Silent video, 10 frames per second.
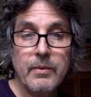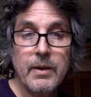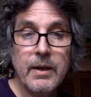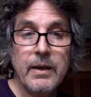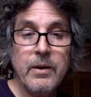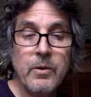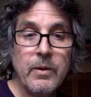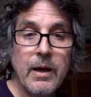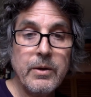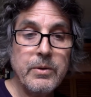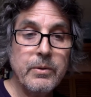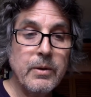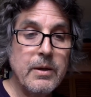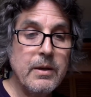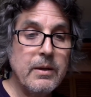And I know how you
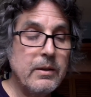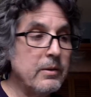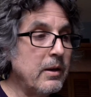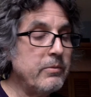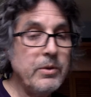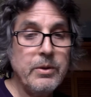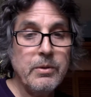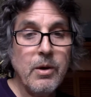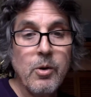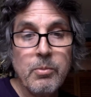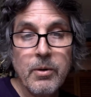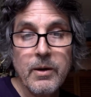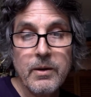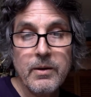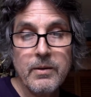love to do
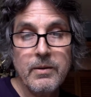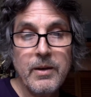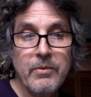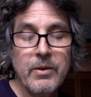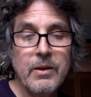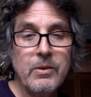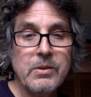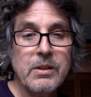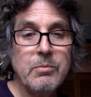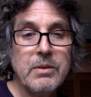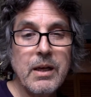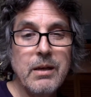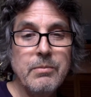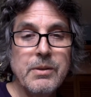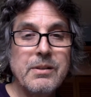homework, even though
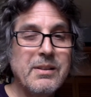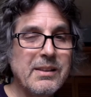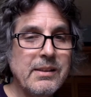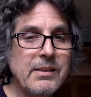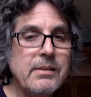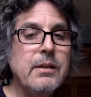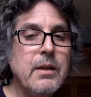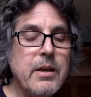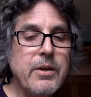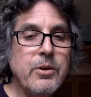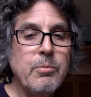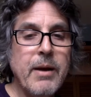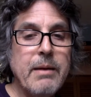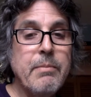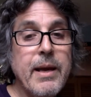sometimes you
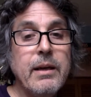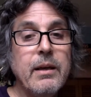might make